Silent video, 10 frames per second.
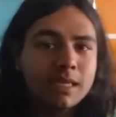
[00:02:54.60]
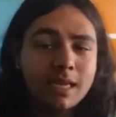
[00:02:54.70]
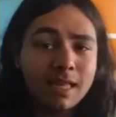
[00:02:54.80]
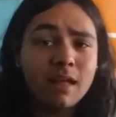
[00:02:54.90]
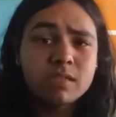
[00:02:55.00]
See,
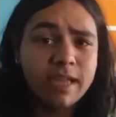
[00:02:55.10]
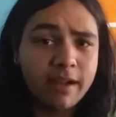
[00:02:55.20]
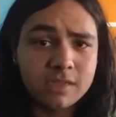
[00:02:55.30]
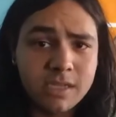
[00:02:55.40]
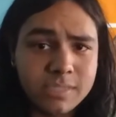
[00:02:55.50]
the clouds are
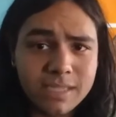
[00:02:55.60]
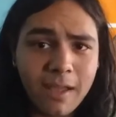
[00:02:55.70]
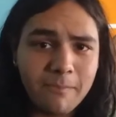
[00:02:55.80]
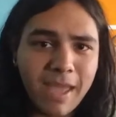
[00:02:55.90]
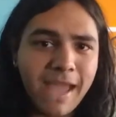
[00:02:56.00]
there, so it's
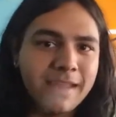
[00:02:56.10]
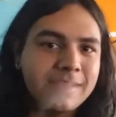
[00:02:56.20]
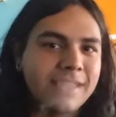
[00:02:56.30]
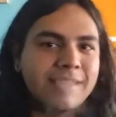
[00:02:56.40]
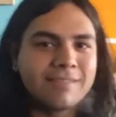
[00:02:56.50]
not
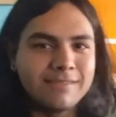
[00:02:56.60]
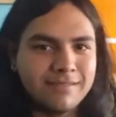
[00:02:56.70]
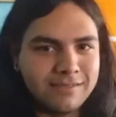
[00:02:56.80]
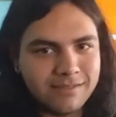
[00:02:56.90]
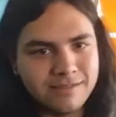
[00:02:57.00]
bad. Like,
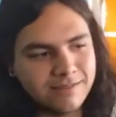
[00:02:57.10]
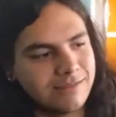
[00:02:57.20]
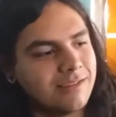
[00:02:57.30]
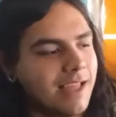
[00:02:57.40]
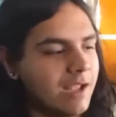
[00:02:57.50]

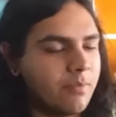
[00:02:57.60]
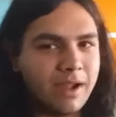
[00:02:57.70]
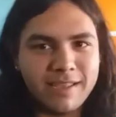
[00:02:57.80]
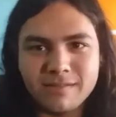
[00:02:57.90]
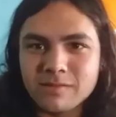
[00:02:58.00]
I could
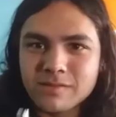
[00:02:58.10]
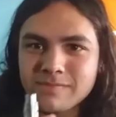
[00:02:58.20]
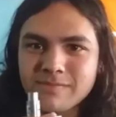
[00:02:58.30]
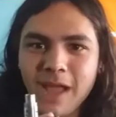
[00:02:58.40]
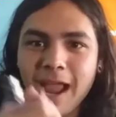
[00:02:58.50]
probably
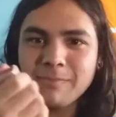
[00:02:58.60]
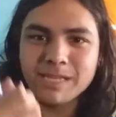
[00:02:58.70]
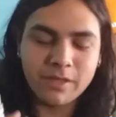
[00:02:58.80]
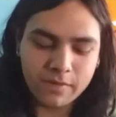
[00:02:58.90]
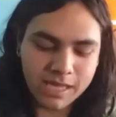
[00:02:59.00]
hide
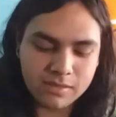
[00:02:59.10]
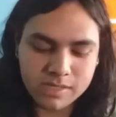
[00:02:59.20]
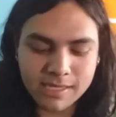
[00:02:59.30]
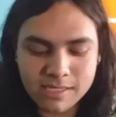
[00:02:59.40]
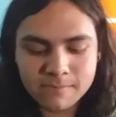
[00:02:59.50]
myself in
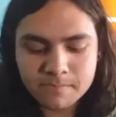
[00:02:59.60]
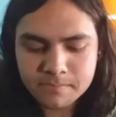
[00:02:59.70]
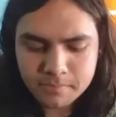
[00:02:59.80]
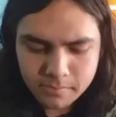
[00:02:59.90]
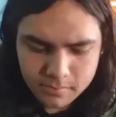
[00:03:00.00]
clouds with this.
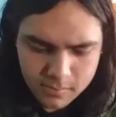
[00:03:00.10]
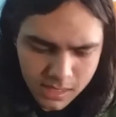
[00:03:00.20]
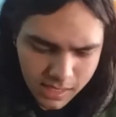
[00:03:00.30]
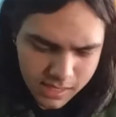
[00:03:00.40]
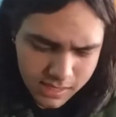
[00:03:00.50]

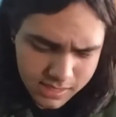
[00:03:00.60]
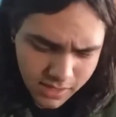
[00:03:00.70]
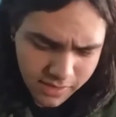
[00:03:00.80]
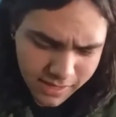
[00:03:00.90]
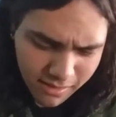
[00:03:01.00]

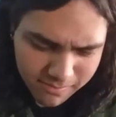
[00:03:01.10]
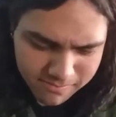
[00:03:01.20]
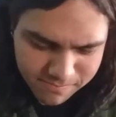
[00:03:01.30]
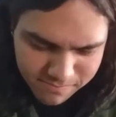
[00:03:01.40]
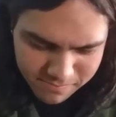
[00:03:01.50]
So, um,